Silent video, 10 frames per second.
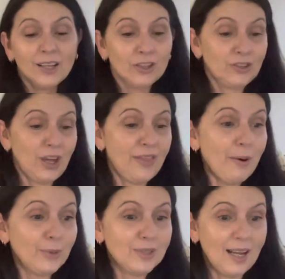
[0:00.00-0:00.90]
So
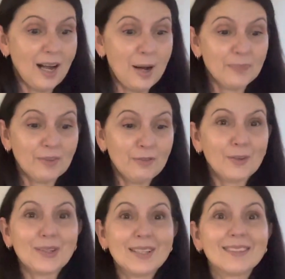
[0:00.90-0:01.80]
that was
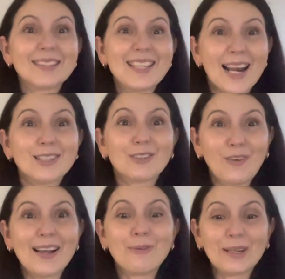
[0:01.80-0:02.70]
very
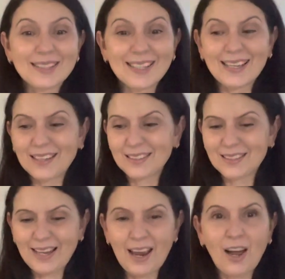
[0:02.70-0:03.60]
satisfying once again to say,